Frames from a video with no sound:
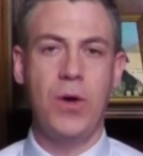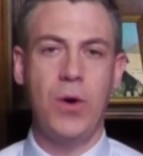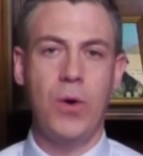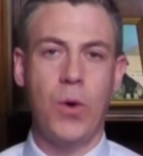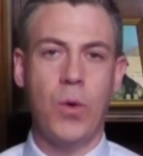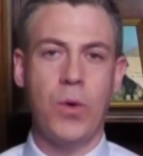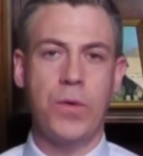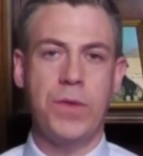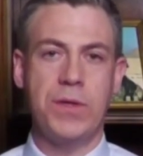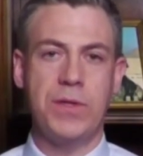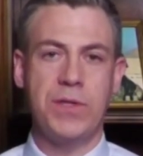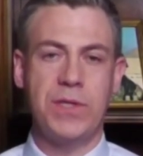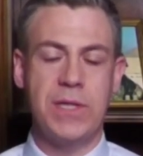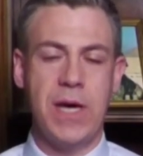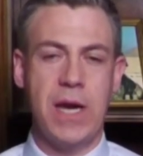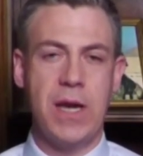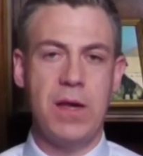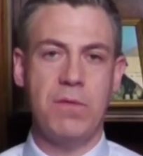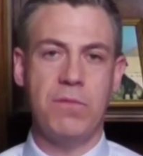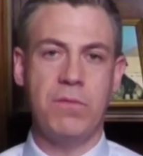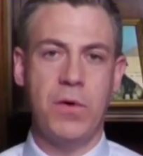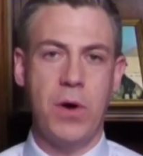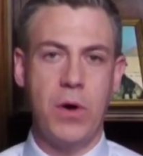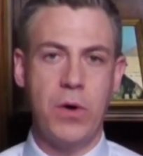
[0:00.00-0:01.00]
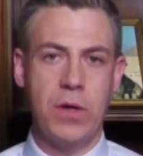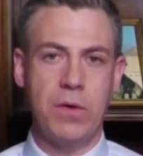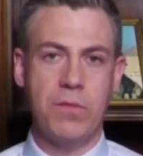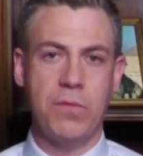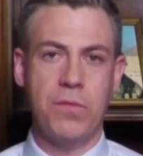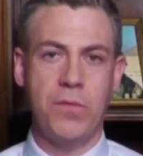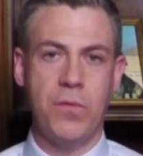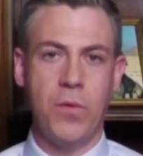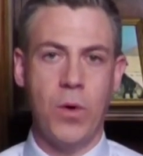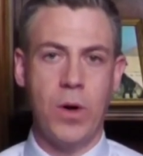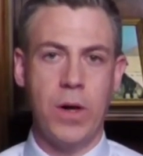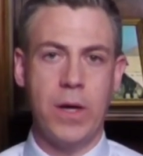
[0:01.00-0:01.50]
or the Senate voting
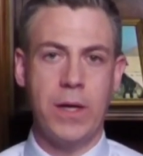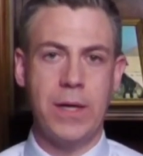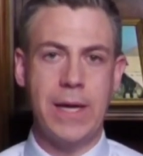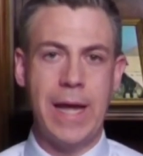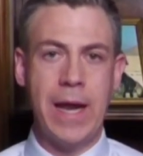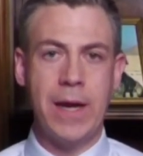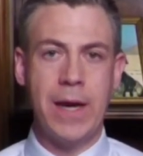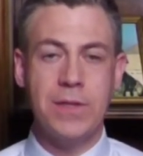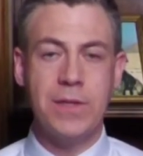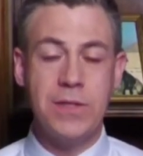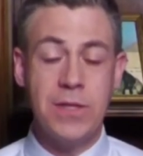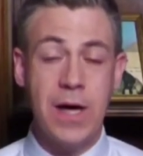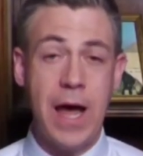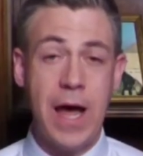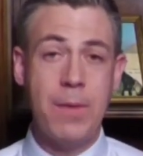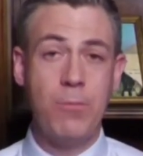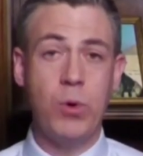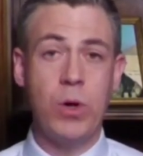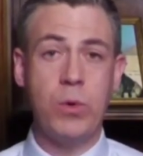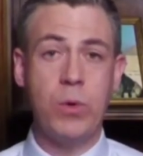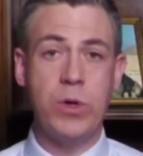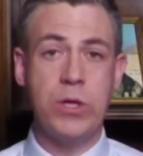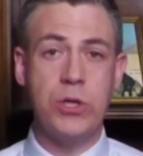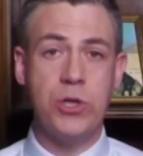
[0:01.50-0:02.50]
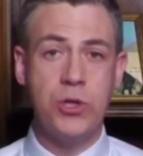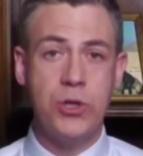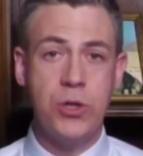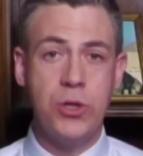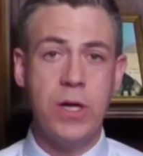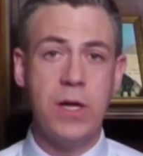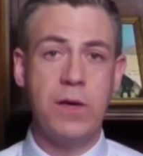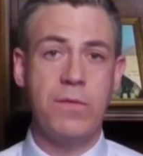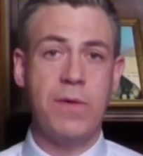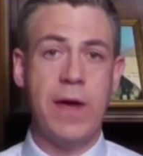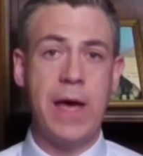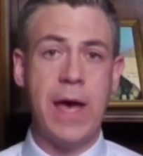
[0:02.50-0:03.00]
for it at a time when we should
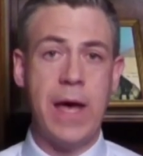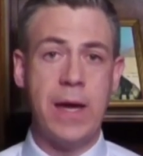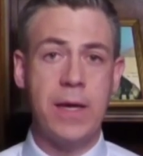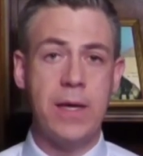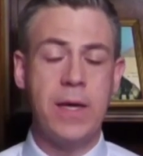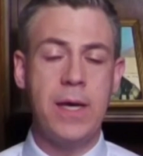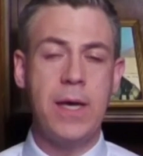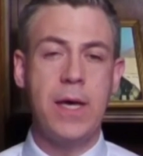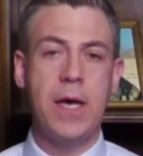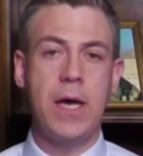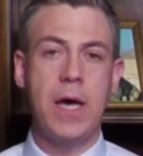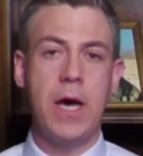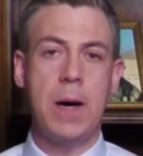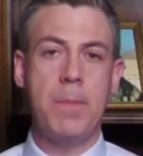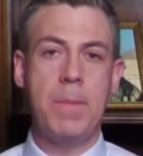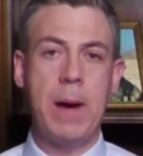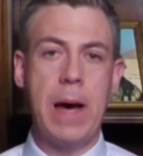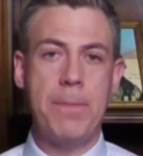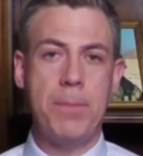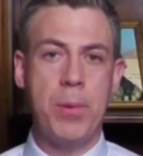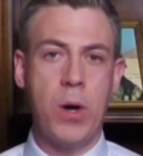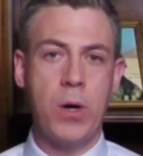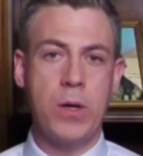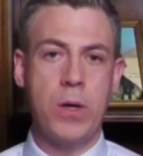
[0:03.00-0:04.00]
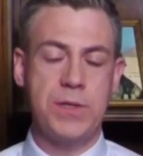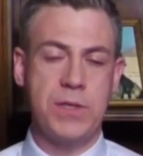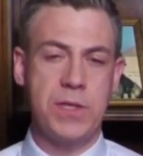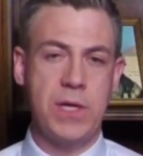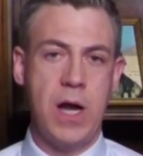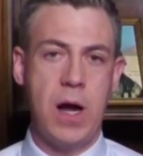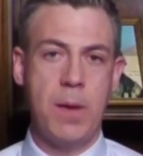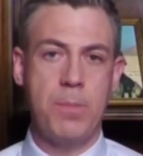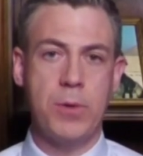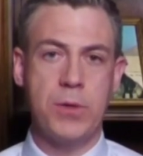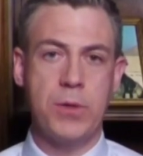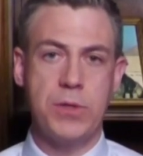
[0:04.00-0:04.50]
have had a bipartisan
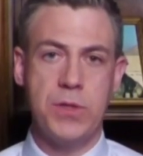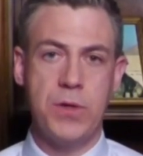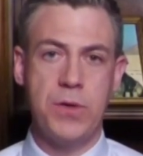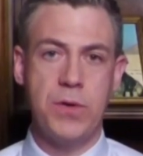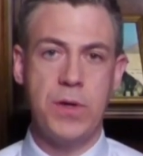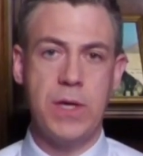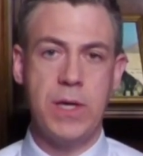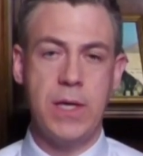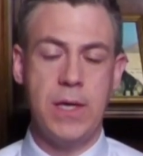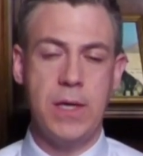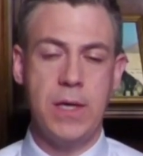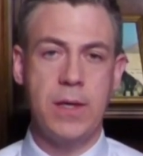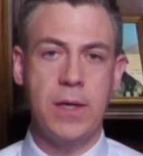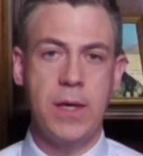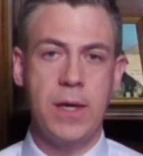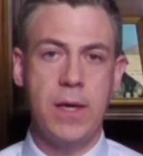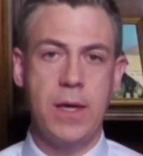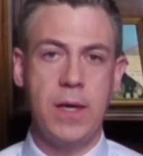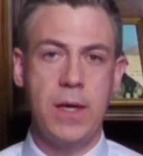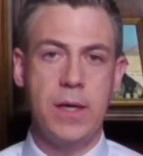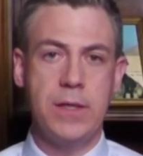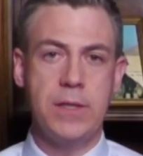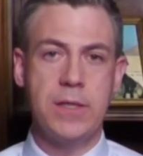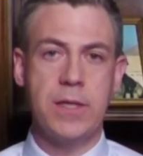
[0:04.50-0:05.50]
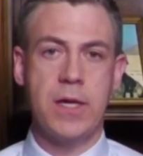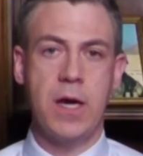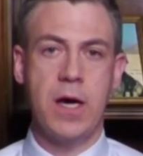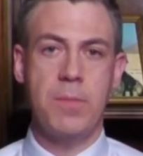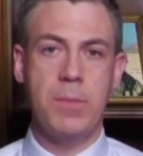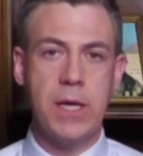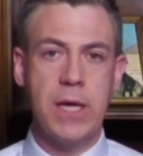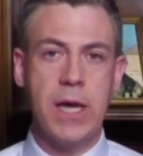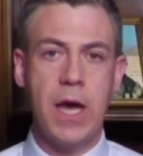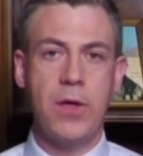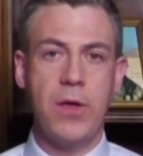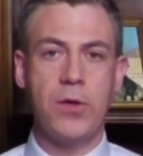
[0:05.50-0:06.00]
opportunity to come
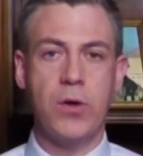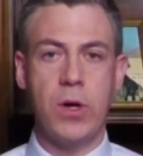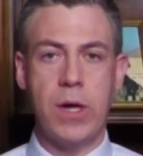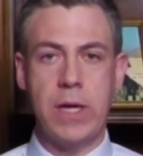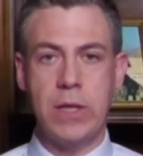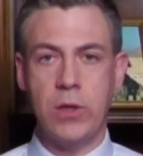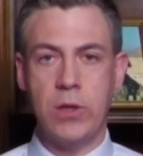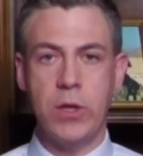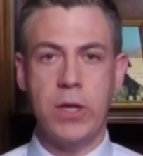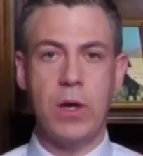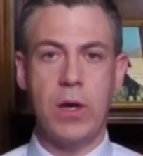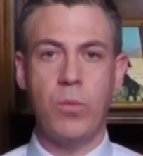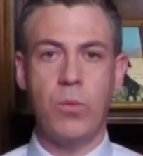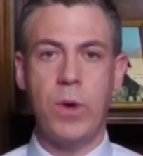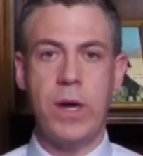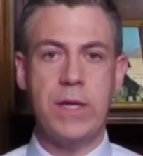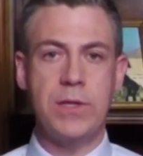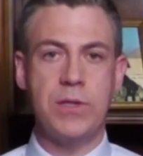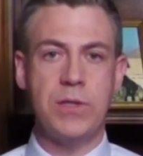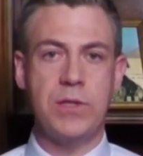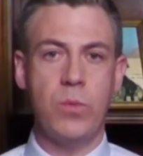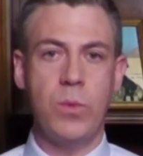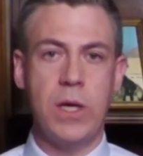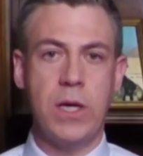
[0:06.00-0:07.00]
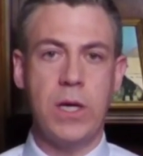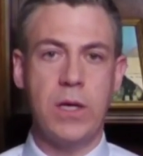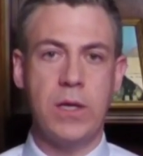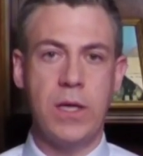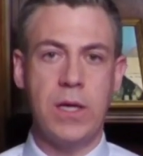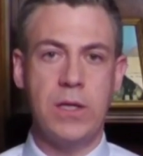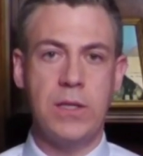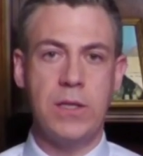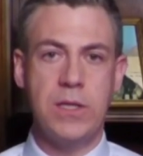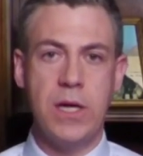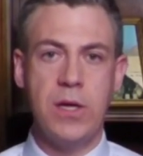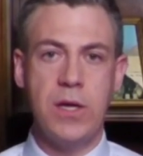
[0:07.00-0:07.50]
together and look at ways that we could
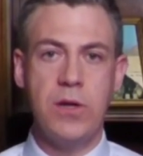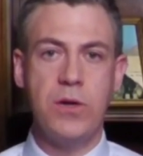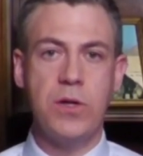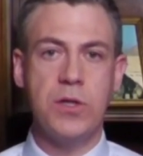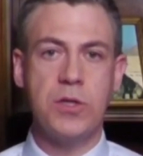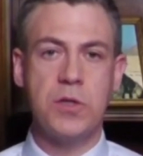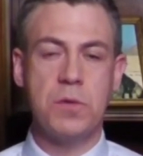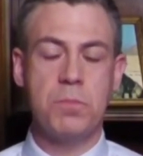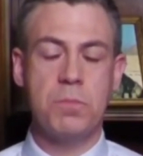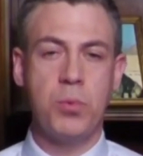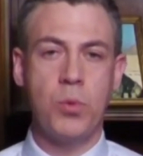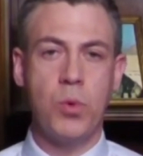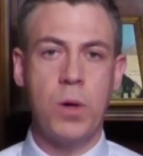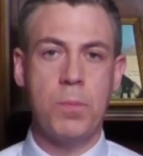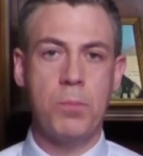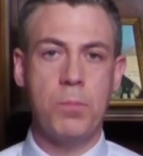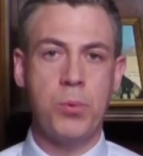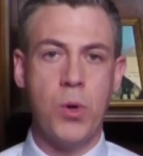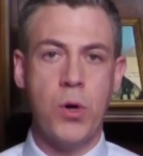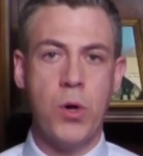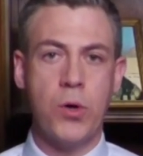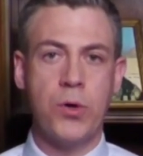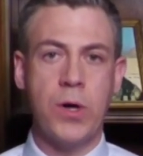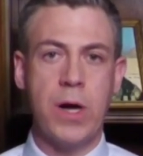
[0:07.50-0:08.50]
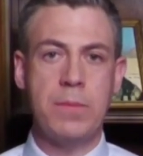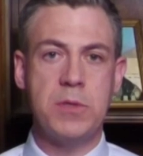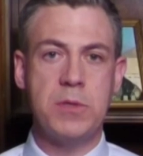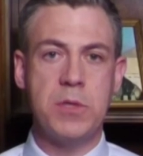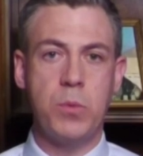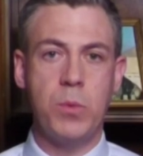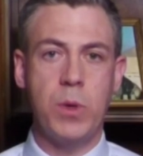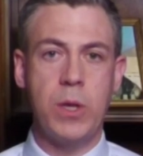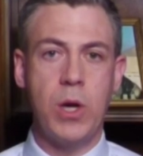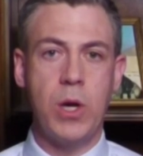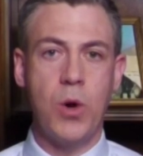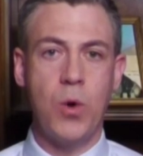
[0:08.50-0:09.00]
continue to support programs that
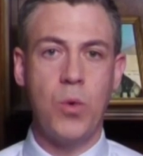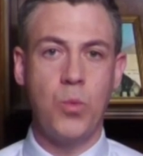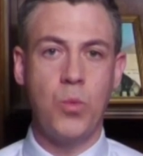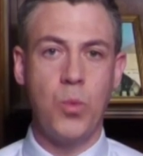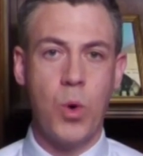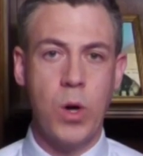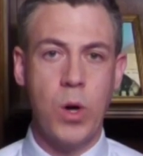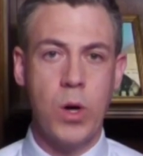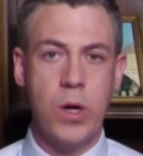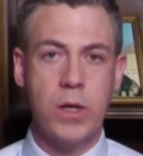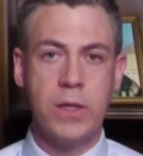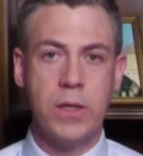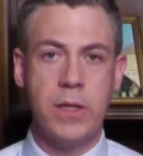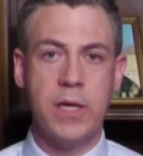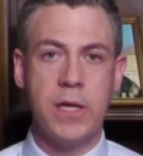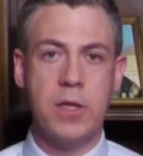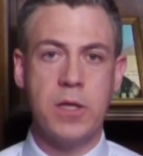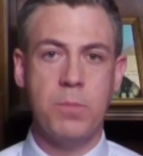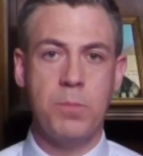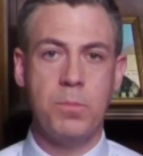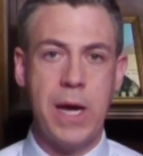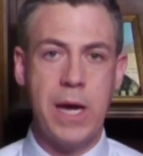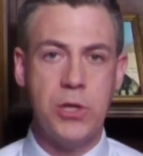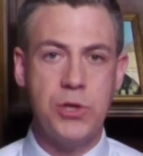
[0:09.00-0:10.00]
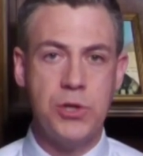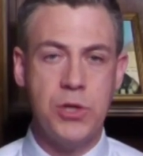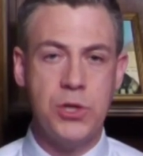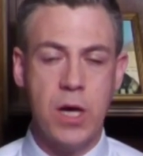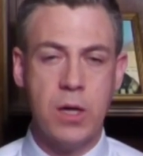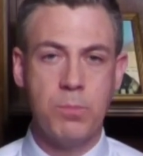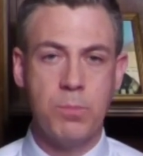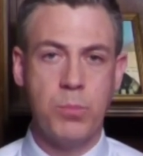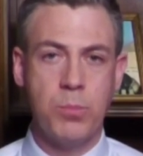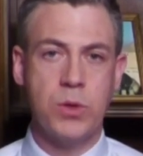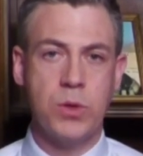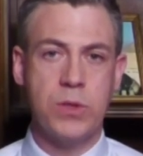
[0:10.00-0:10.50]
we know work, like the
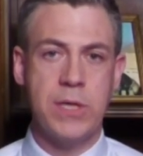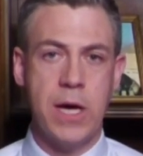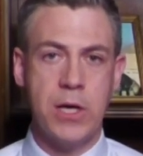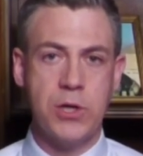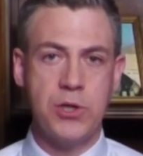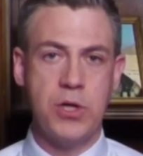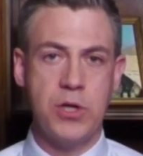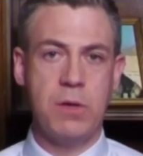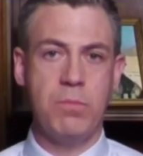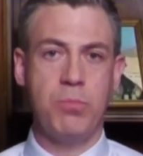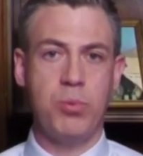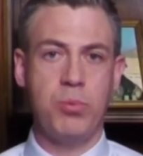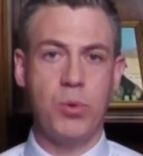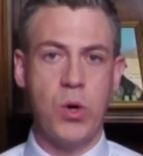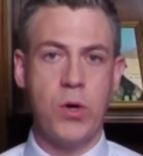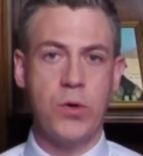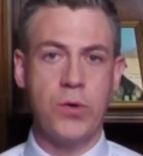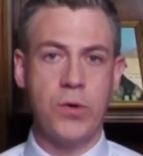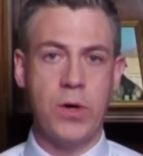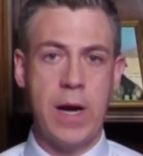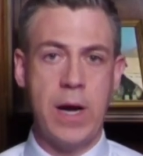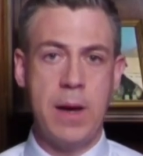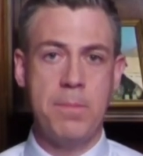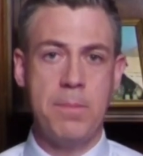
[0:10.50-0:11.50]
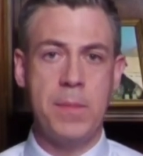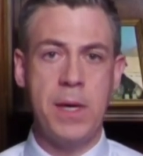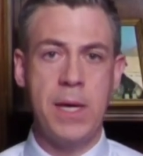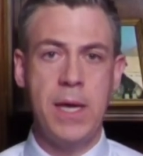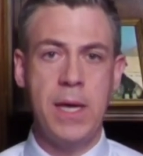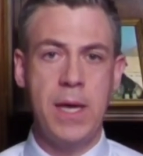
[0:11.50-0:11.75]
Paycheck Protection Program.